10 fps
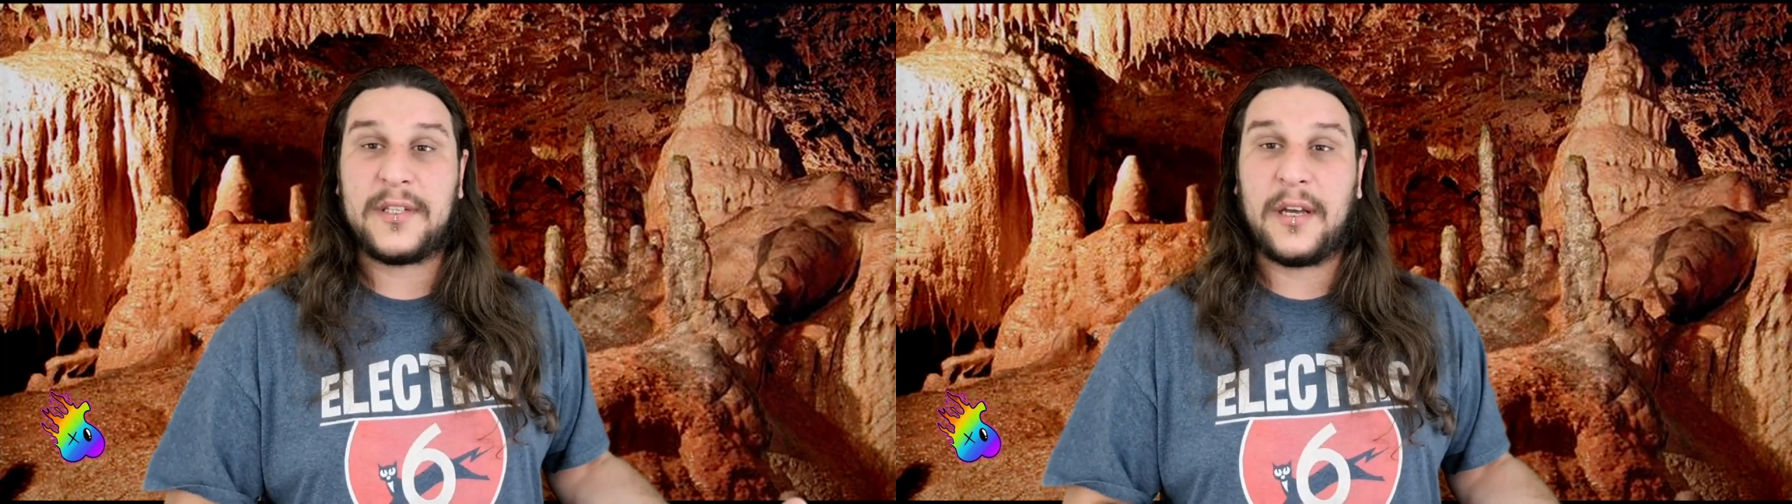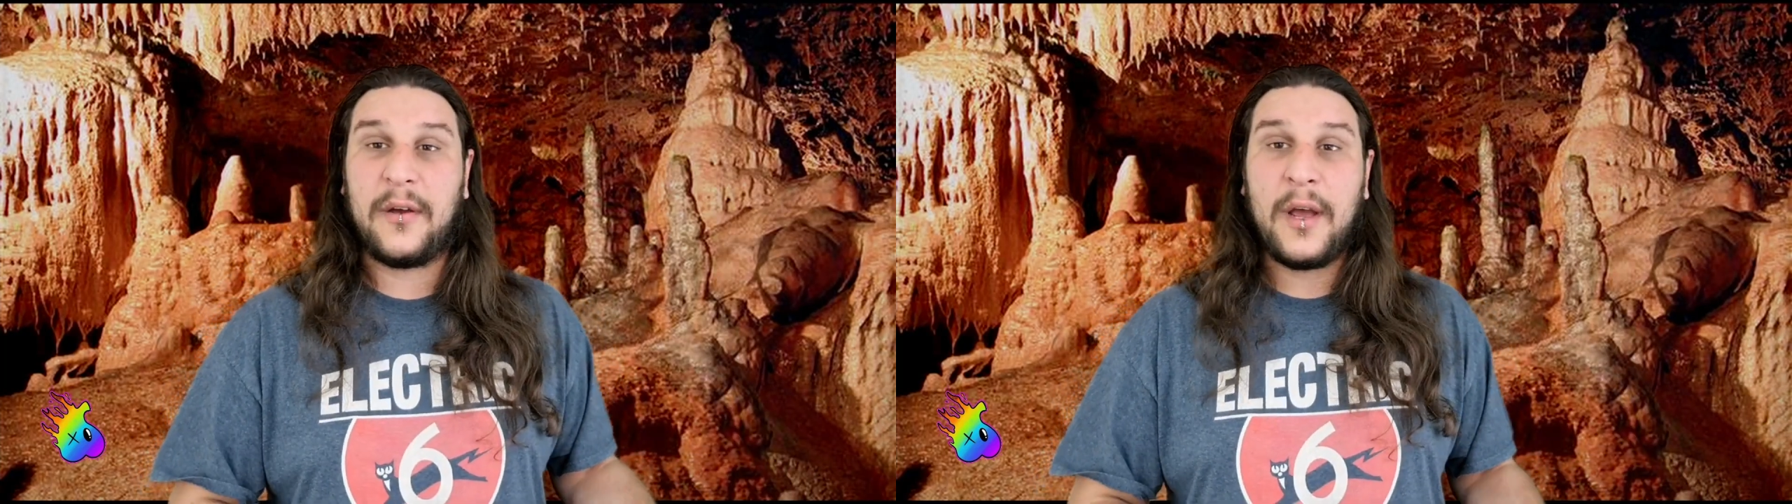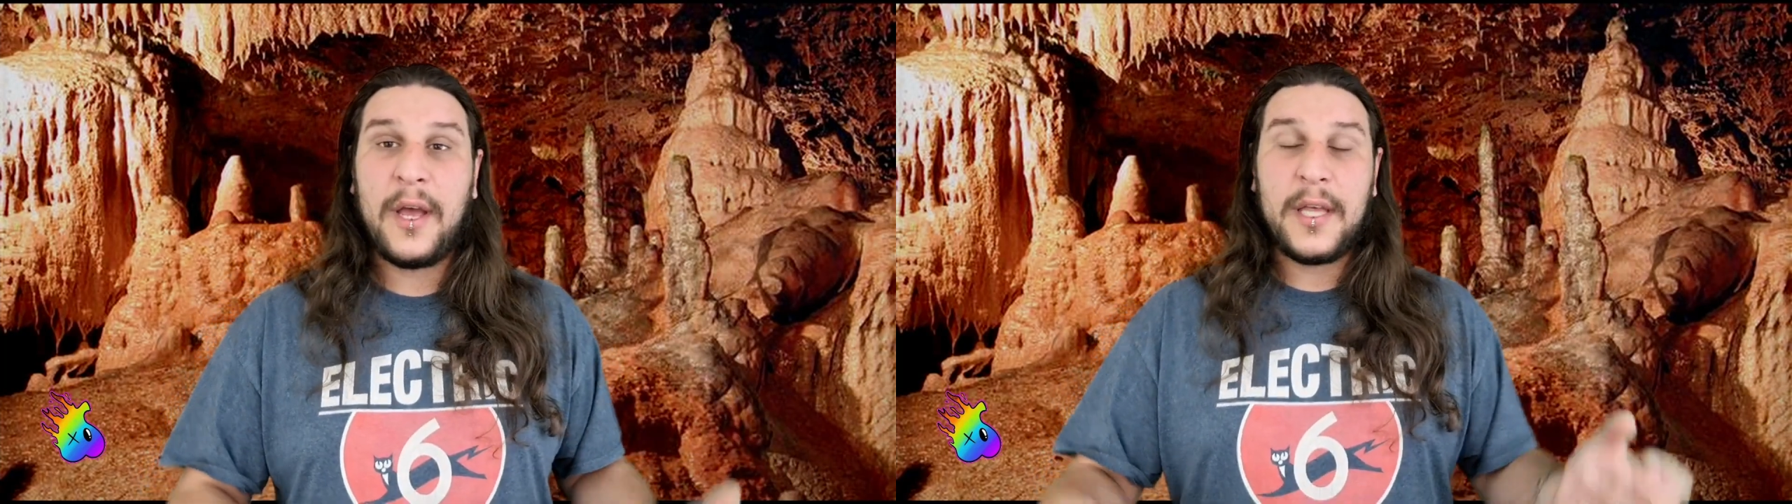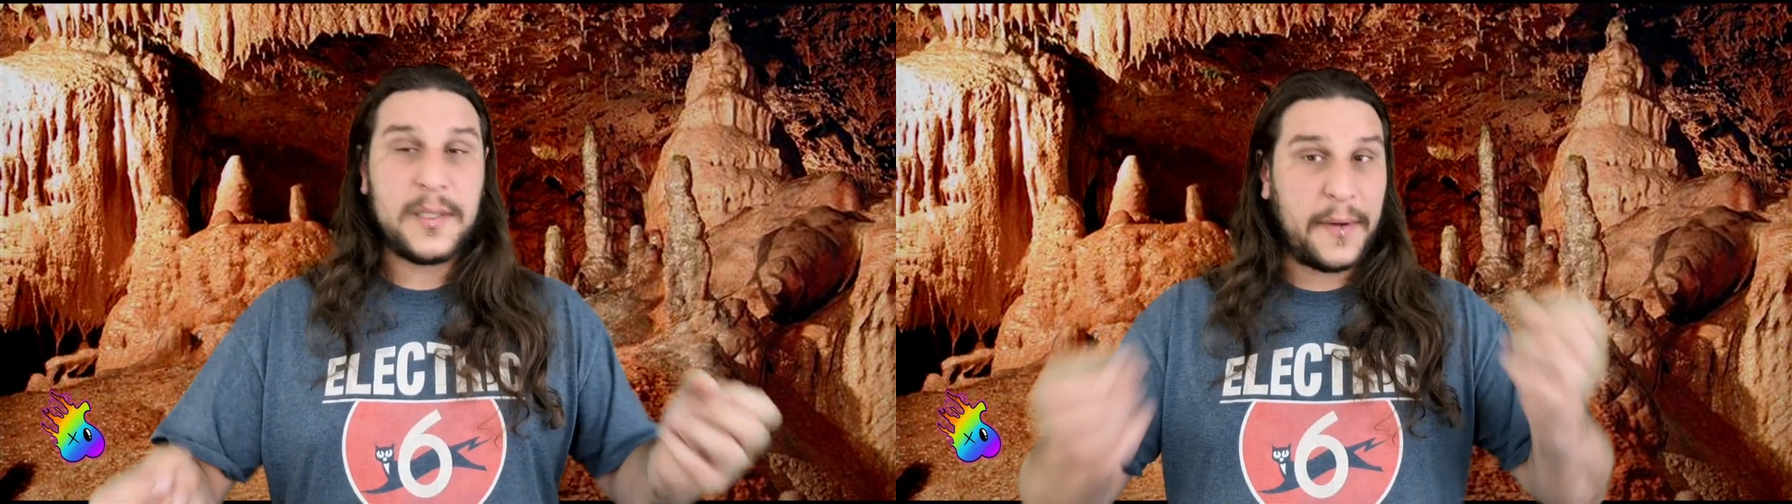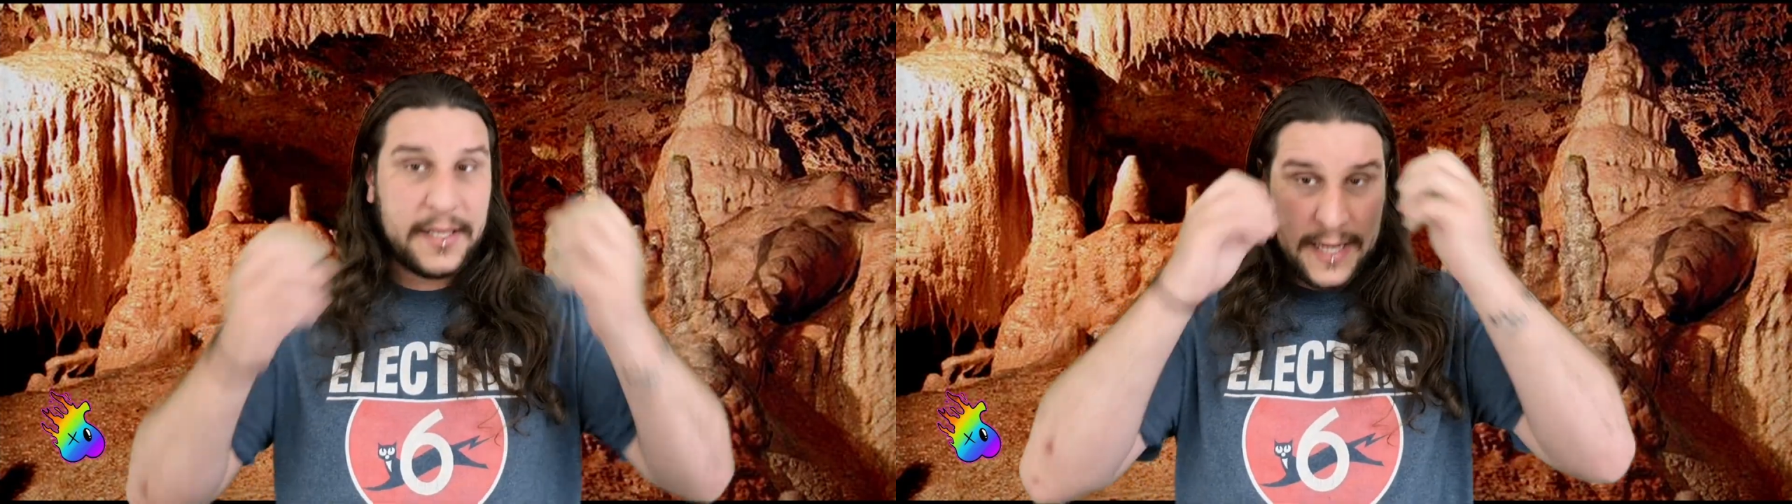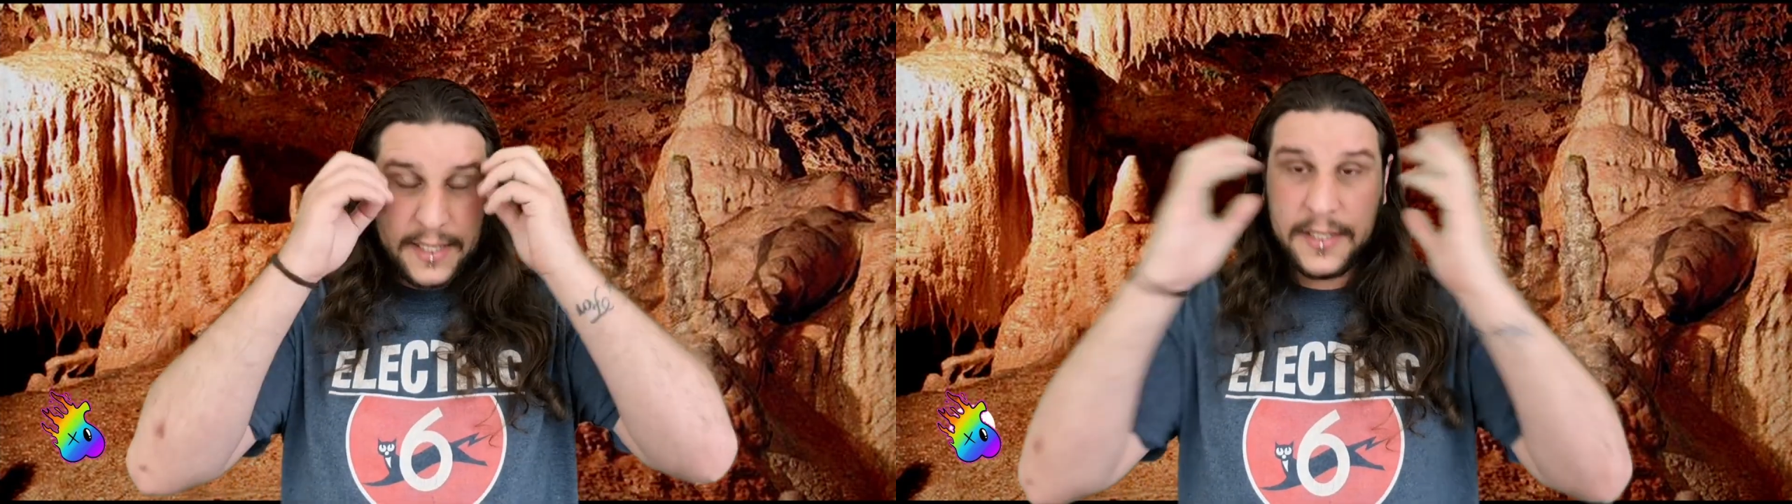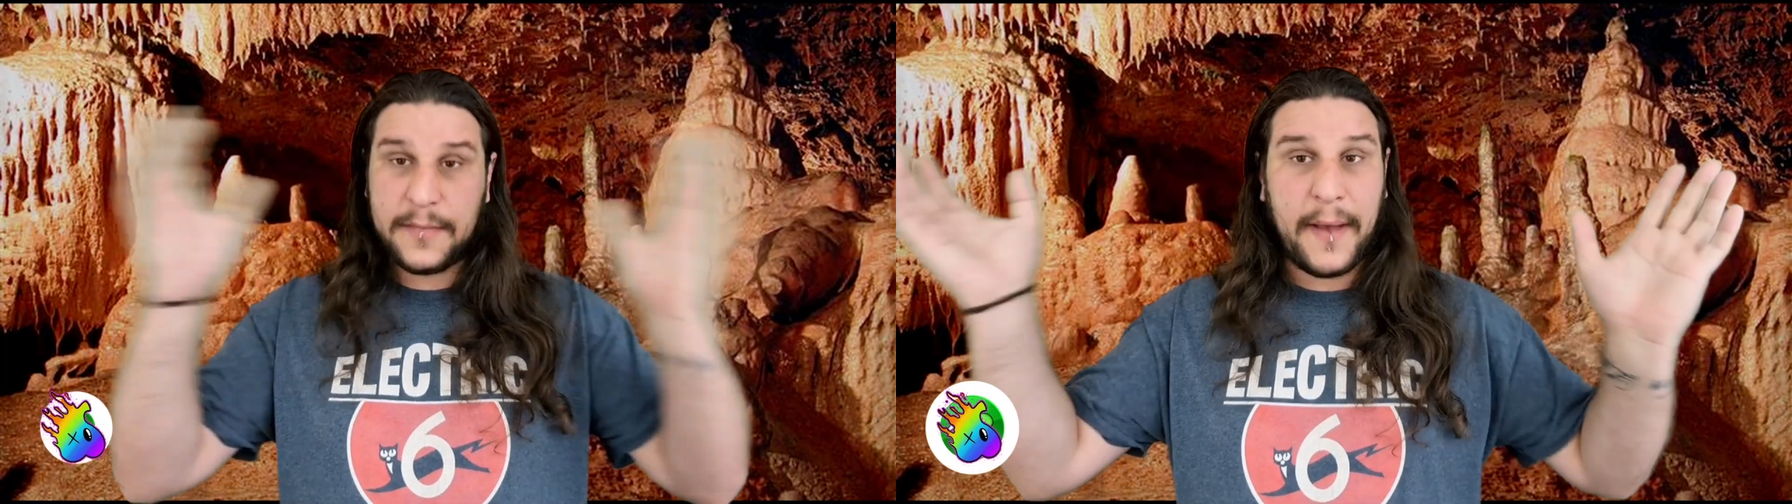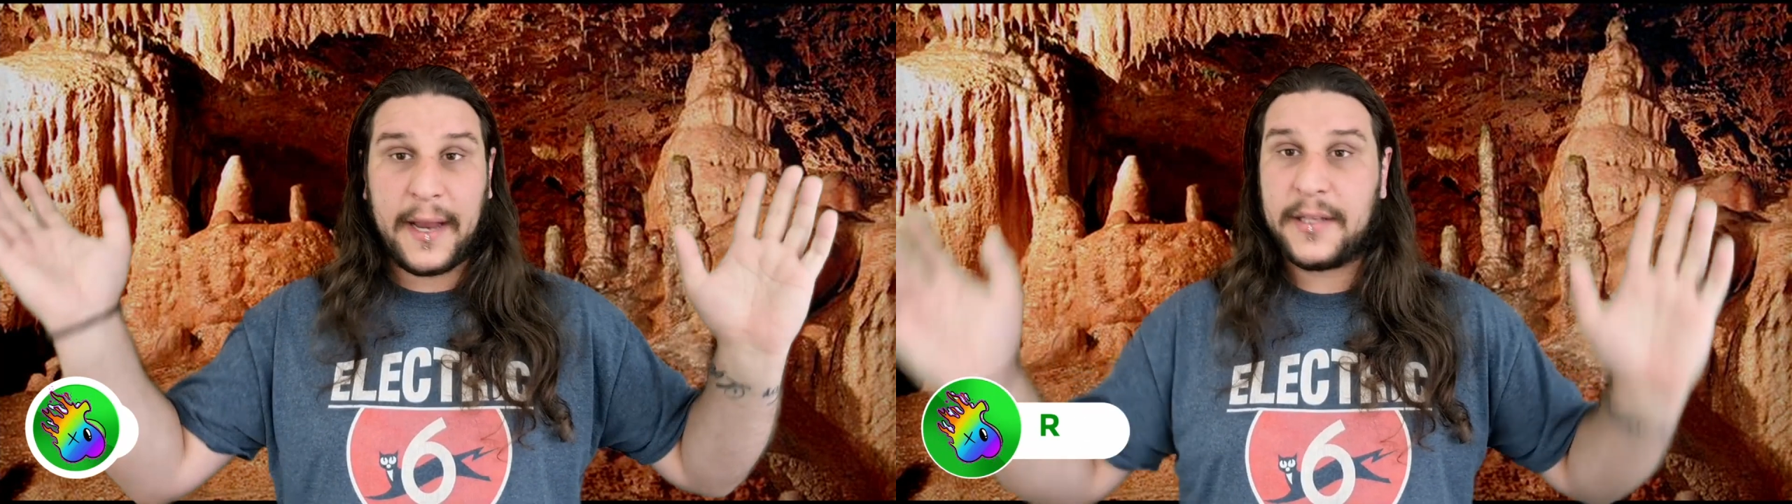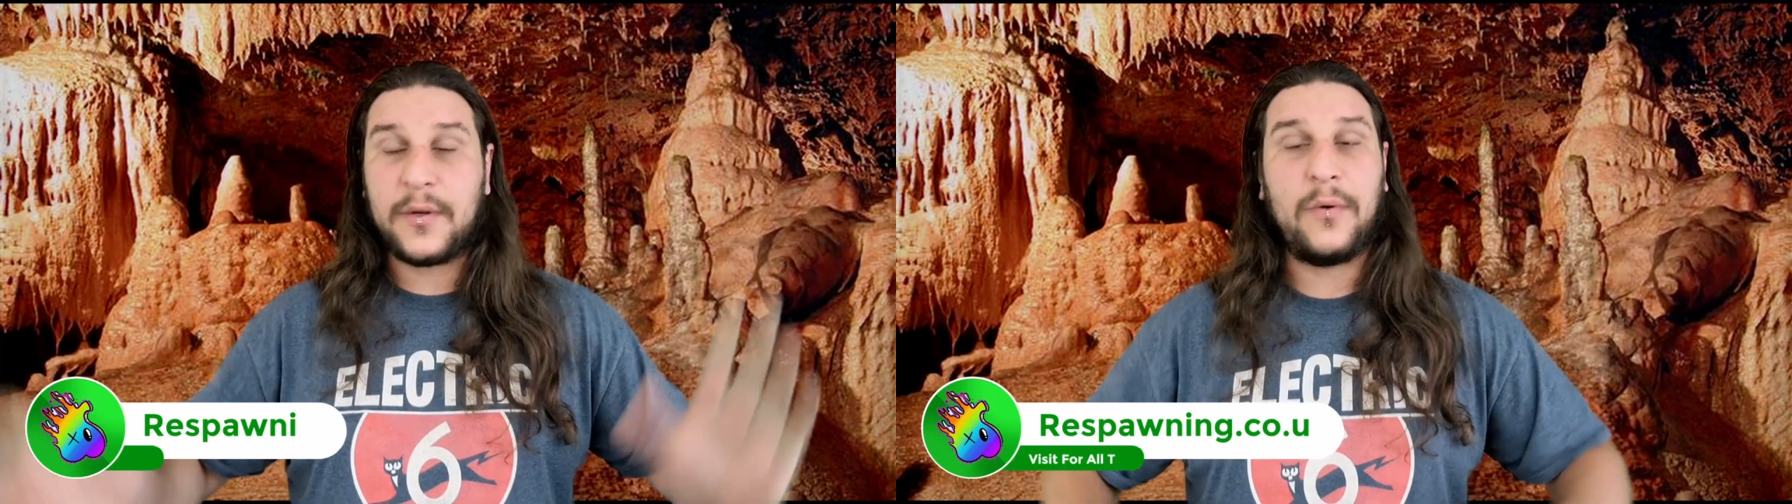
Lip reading: so is my attention span is